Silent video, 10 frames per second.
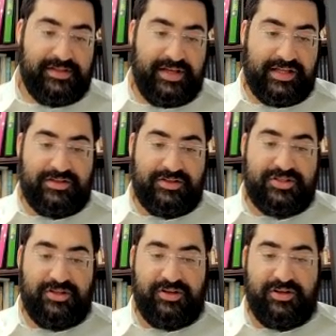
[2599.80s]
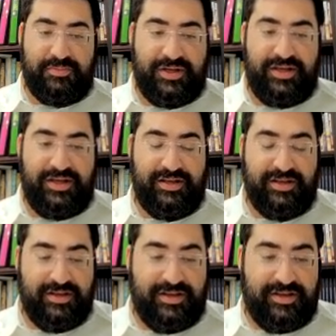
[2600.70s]
Yet they're still going to be
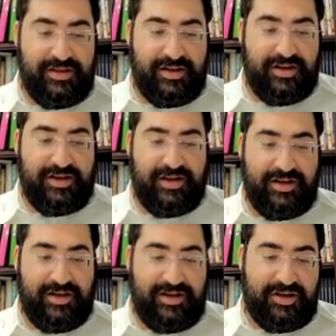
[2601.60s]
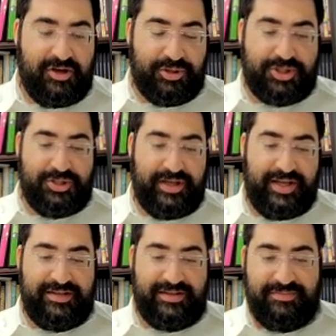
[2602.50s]
kosher
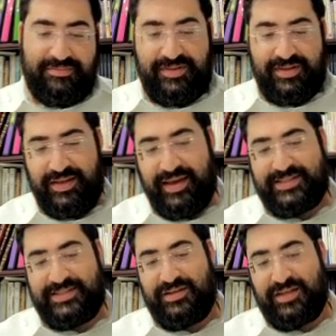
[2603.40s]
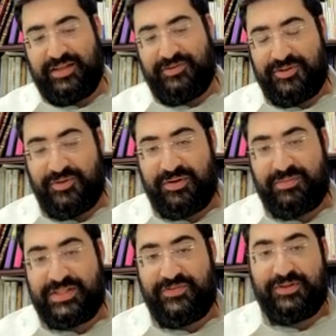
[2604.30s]
edim as they think they're doing
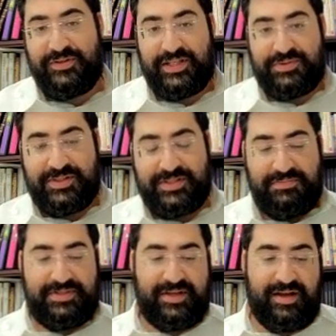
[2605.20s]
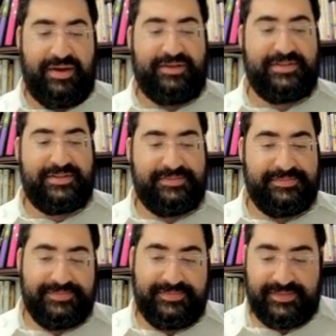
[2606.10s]
mitzvot. That's what it seems to come out.
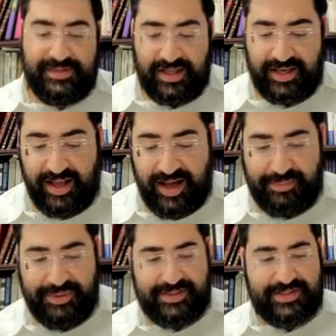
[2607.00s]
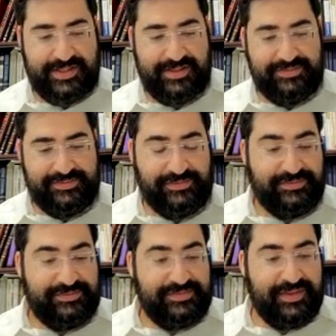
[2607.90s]
Any comments?
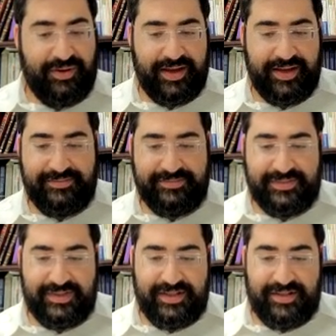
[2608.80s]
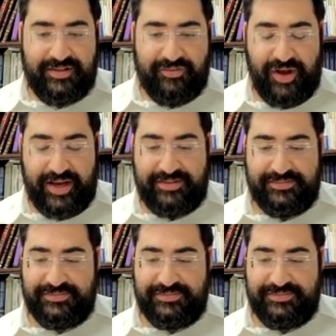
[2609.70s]
Okay, fine.